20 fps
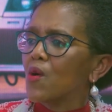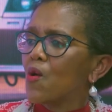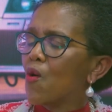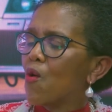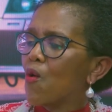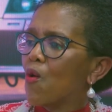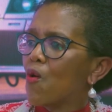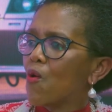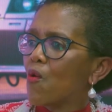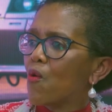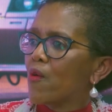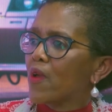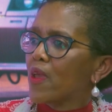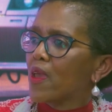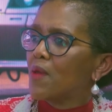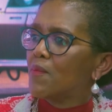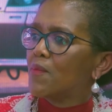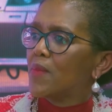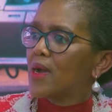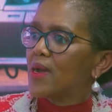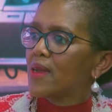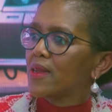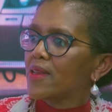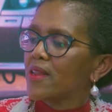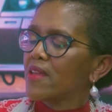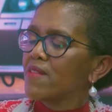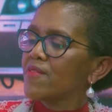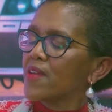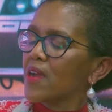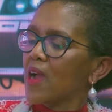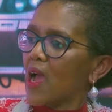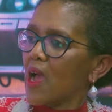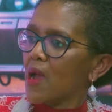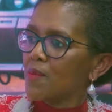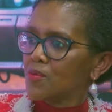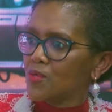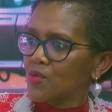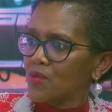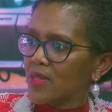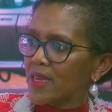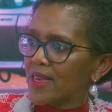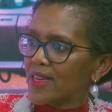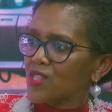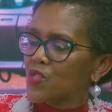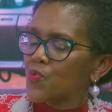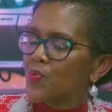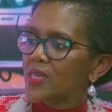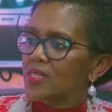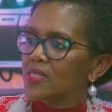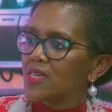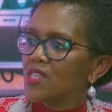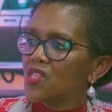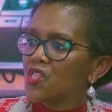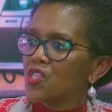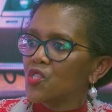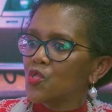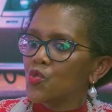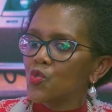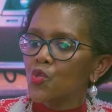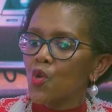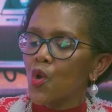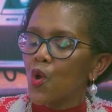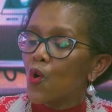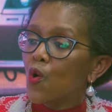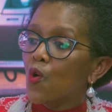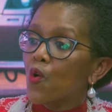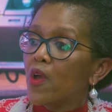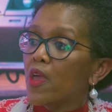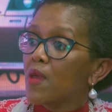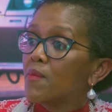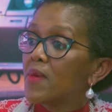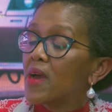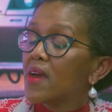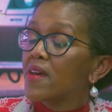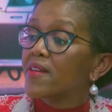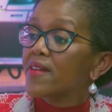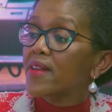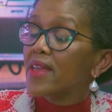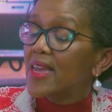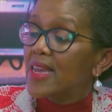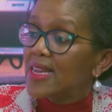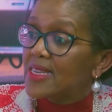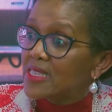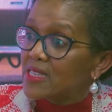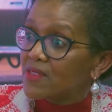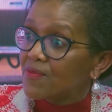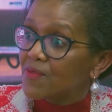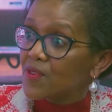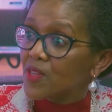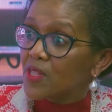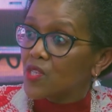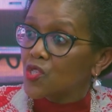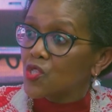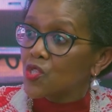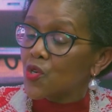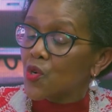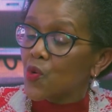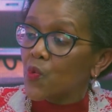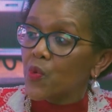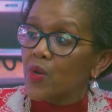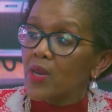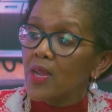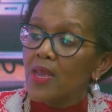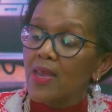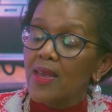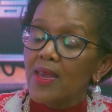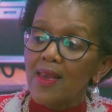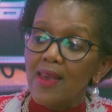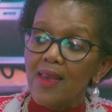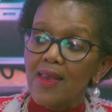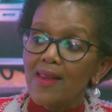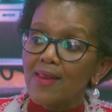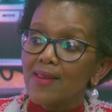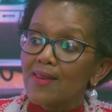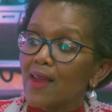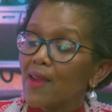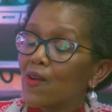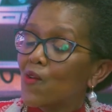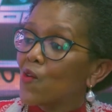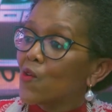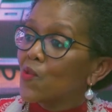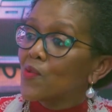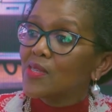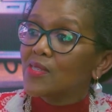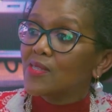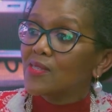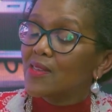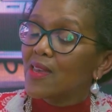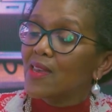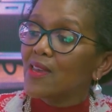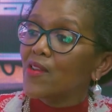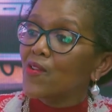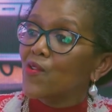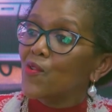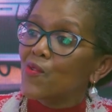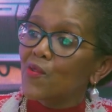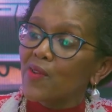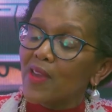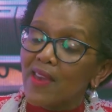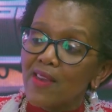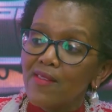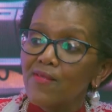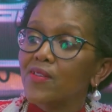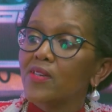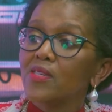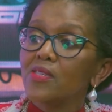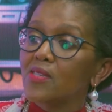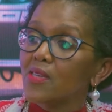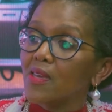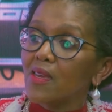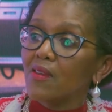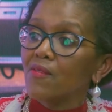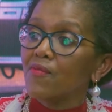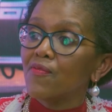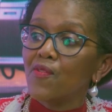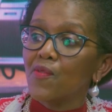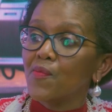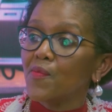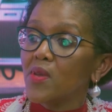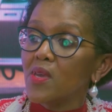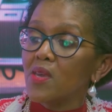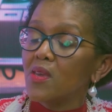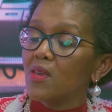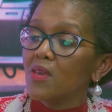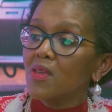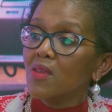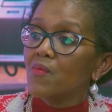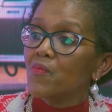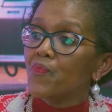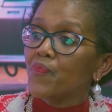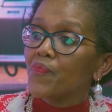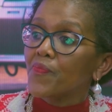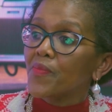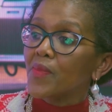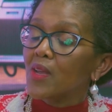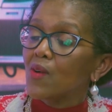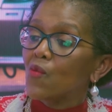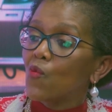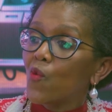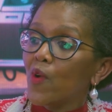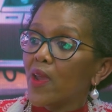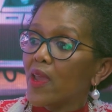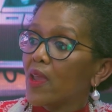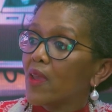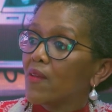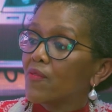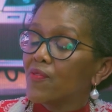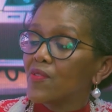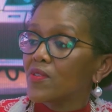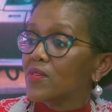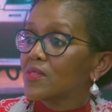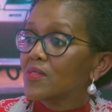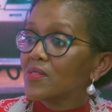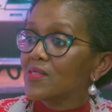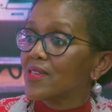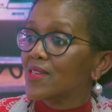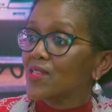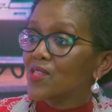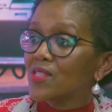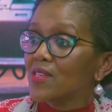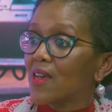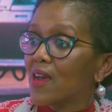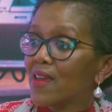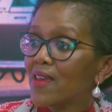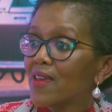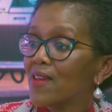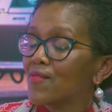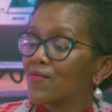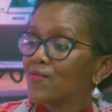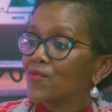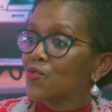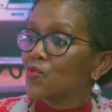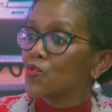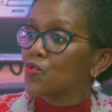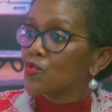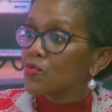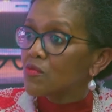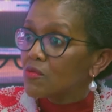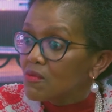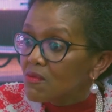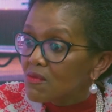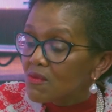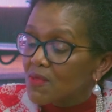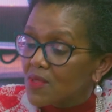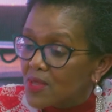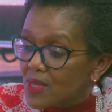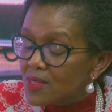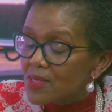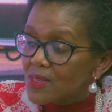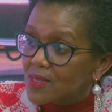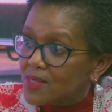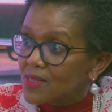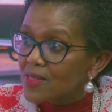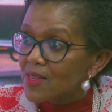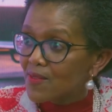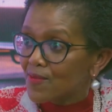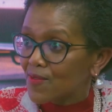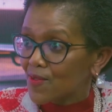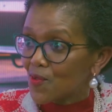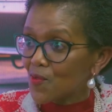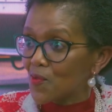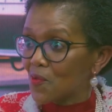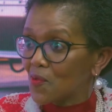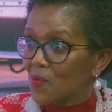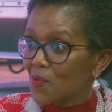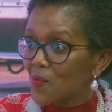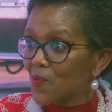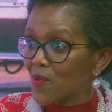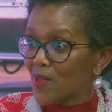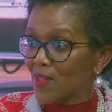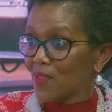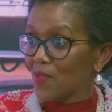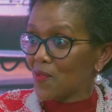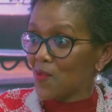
Or am I living up to the expectations? Or am I ready for this role? And I always say, you know, every day for me, where, for instance, I have to do this interview with